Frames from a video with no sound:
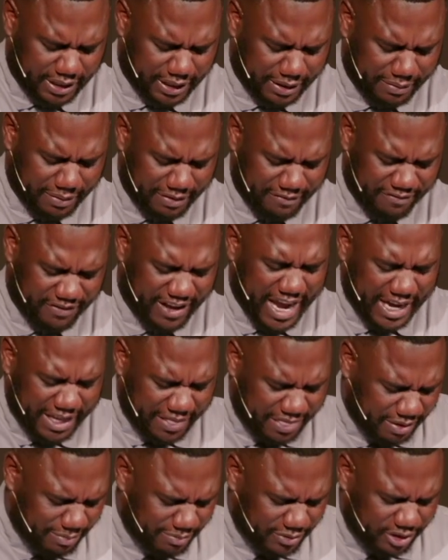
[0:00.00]
uh,
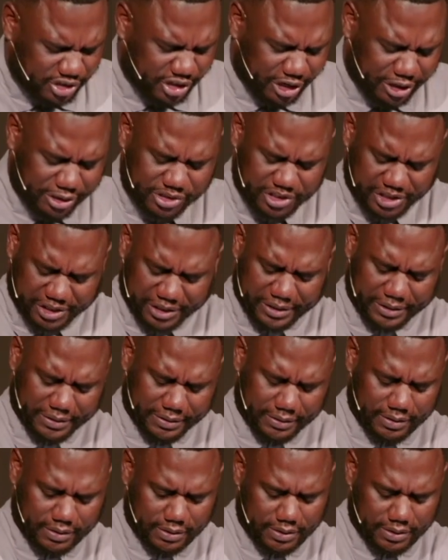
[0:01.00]
invited them to church here.